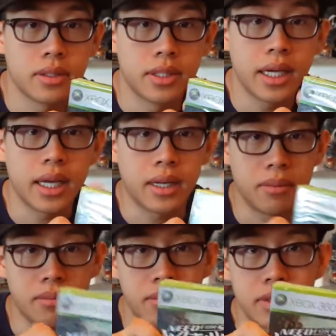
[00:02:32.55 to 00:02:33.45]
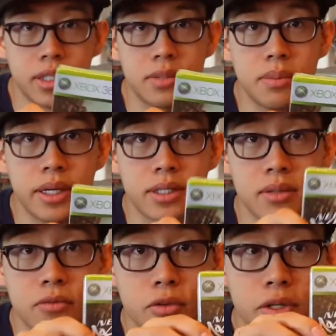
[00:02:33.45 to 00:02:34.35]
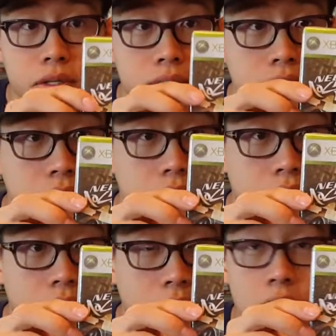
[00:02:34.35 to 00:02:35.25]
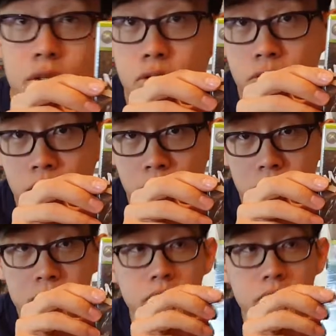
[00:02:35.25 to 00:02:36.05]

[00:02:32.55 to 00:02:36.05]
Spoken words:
damn, this makes up for it 100-fold.